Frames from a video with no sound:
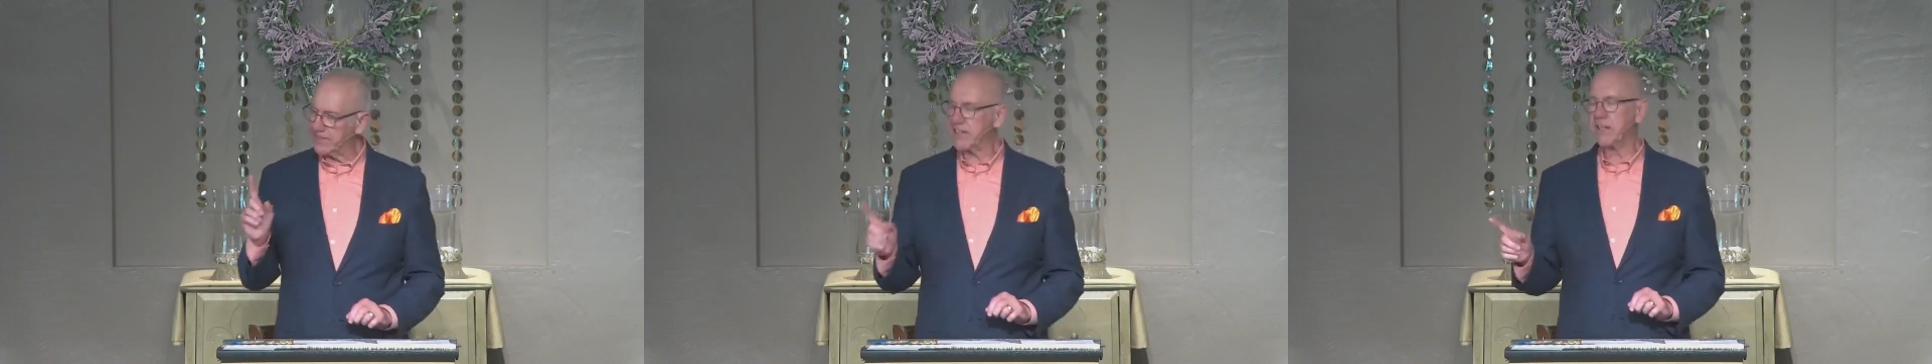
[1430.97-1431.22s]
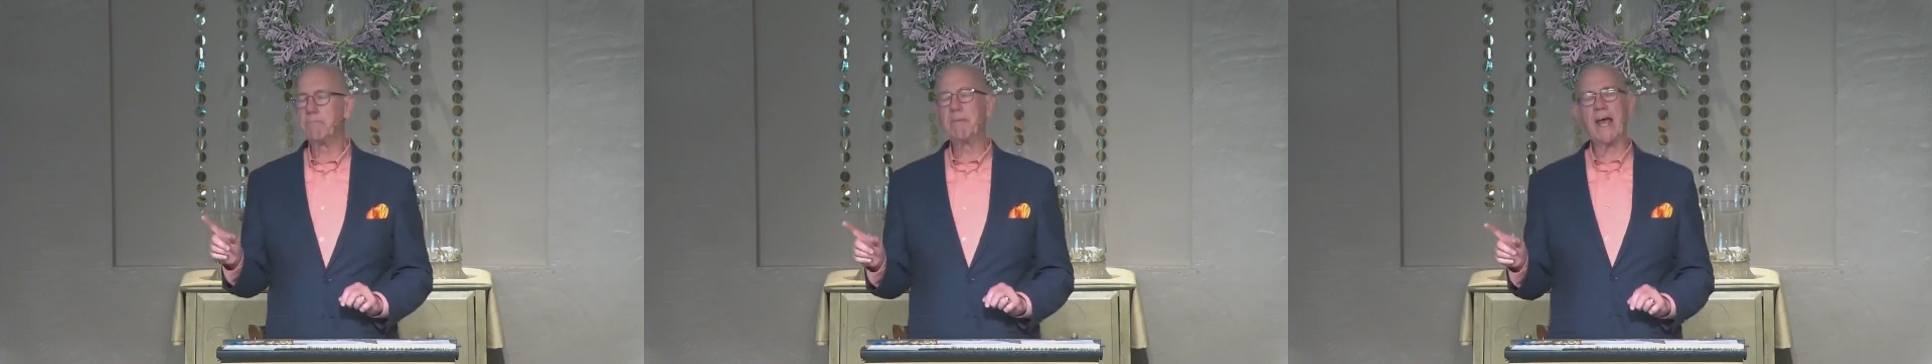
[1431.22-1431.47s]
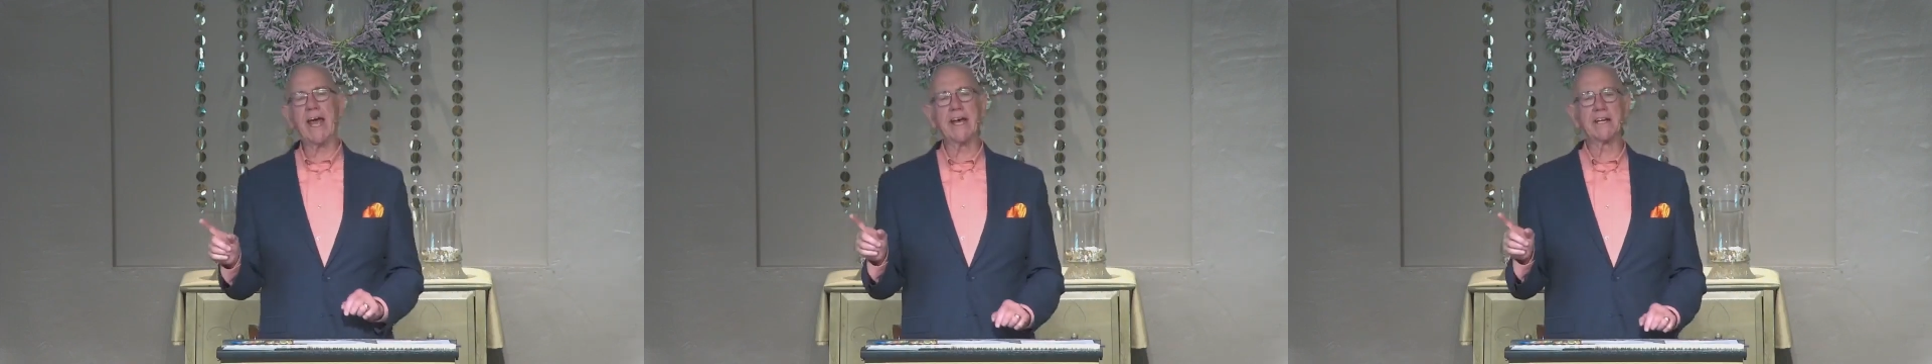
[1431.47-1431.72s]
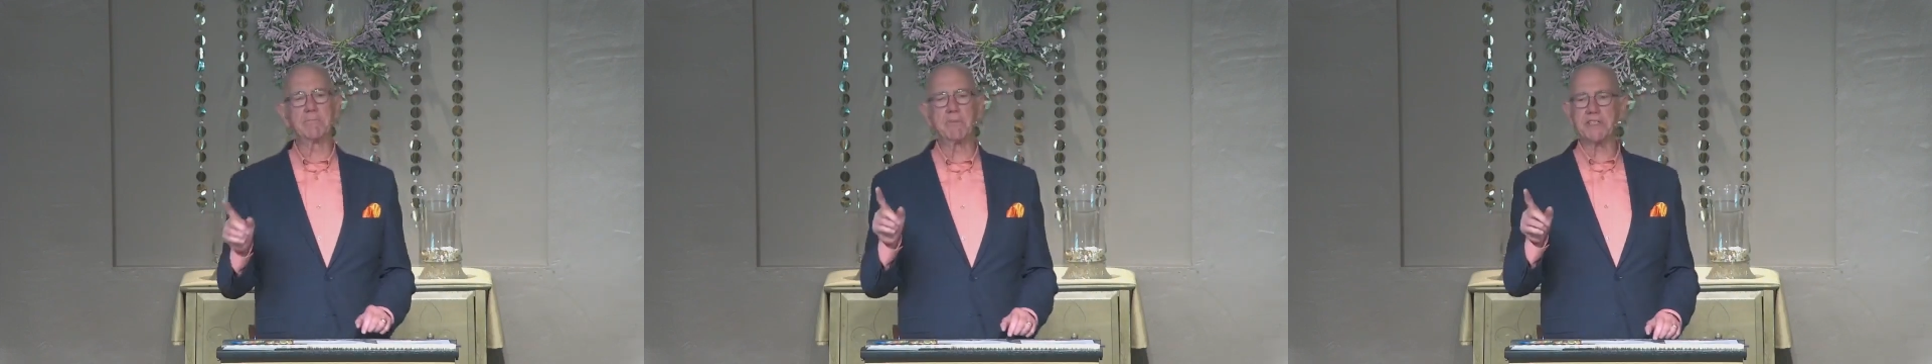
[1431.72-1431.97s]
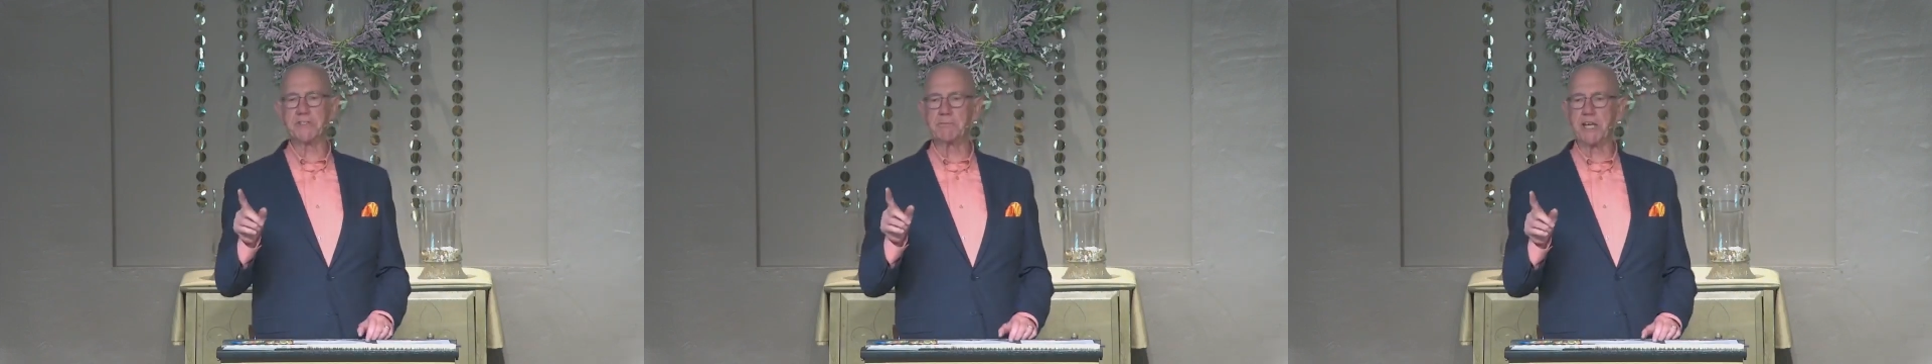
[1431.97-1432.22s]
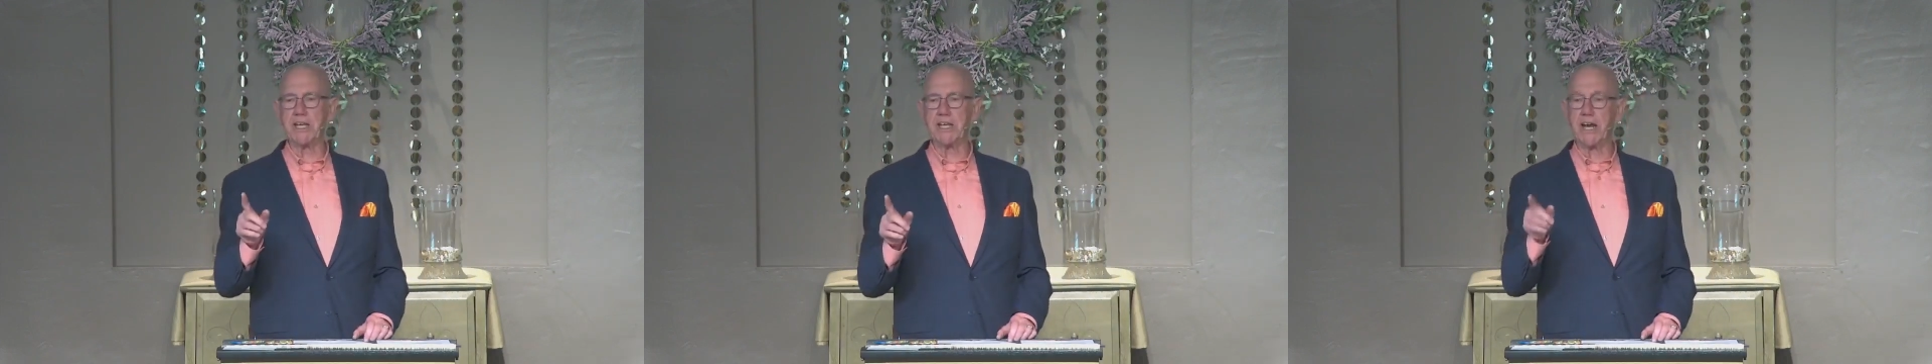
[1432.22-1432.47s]
and the demand
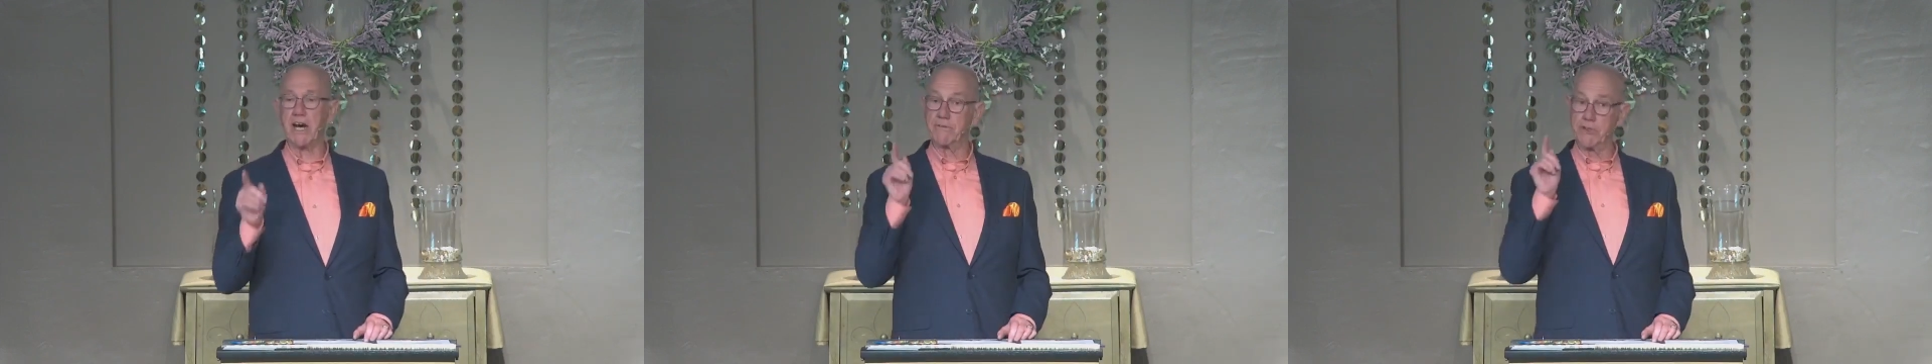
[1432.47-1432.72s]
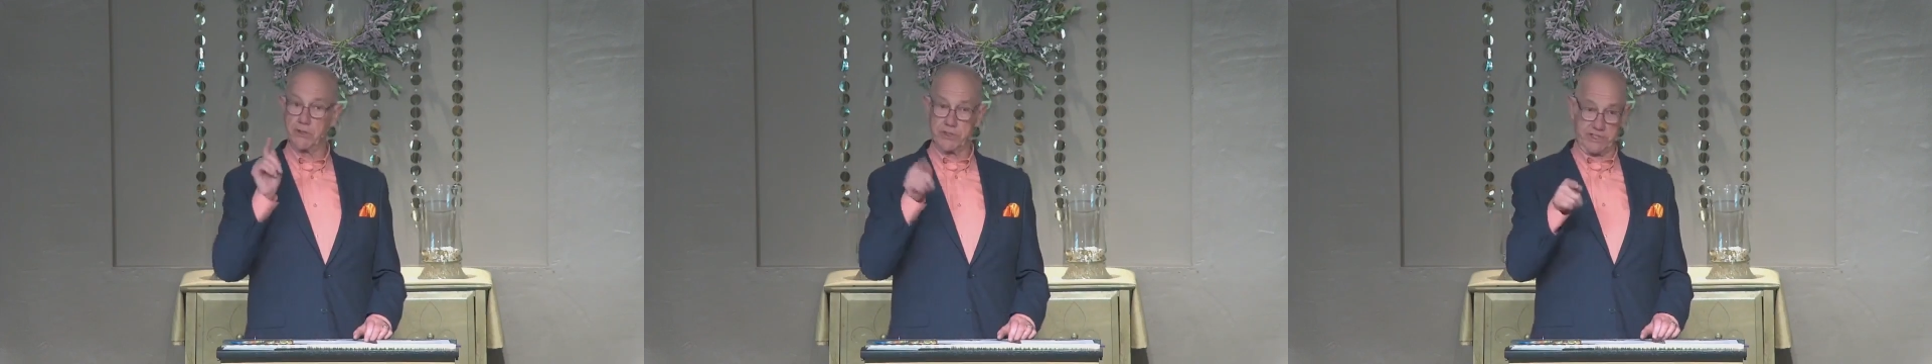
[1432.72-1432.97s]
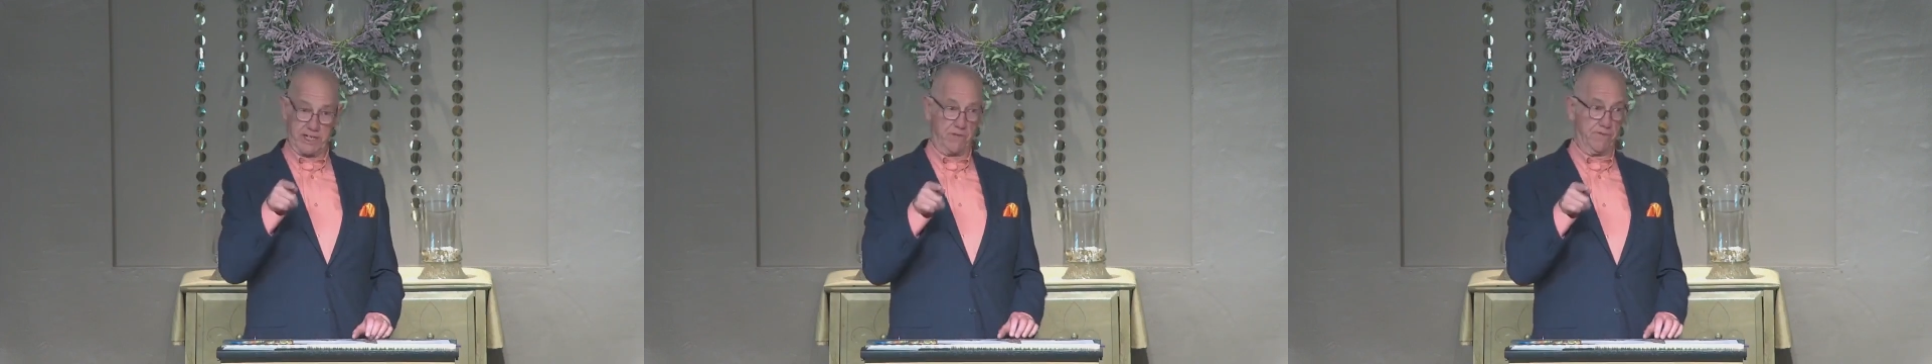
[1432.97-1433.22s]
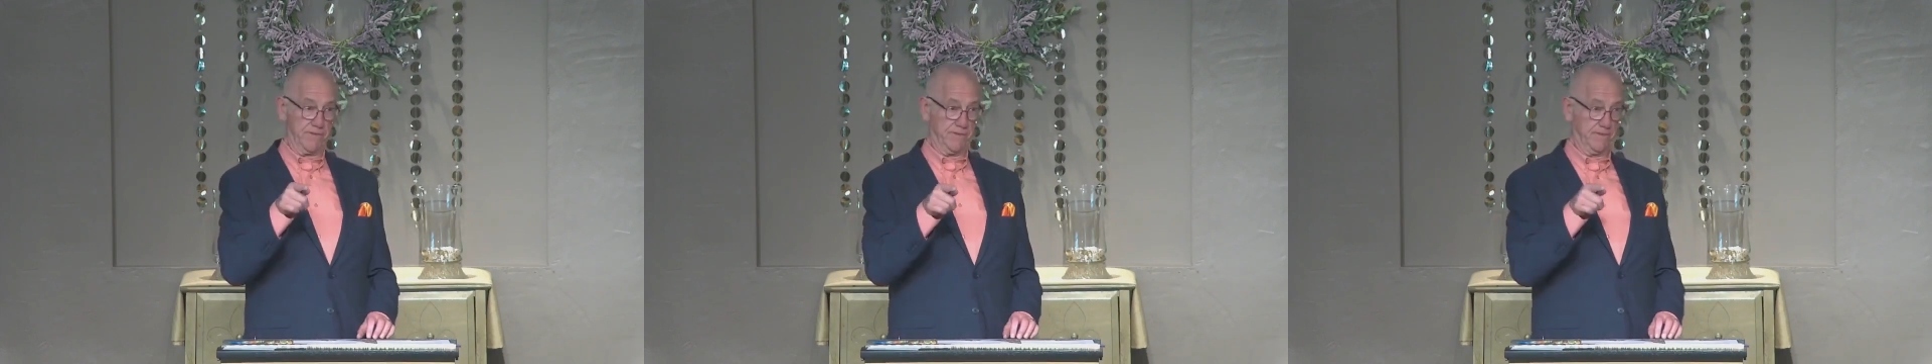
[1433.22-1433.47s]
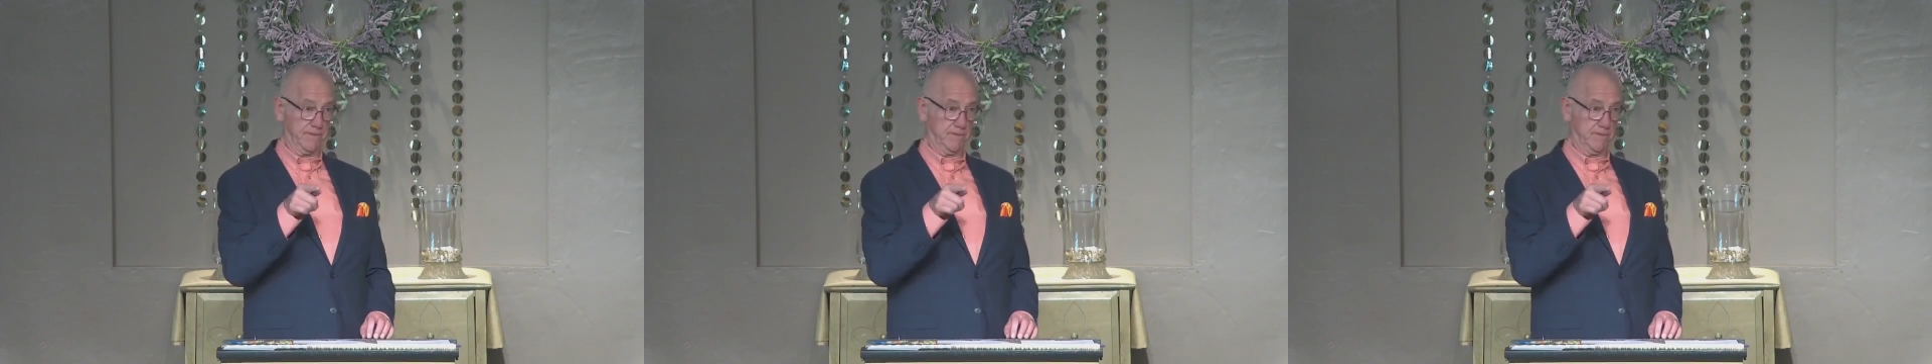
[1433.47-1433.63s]
must be of yourself.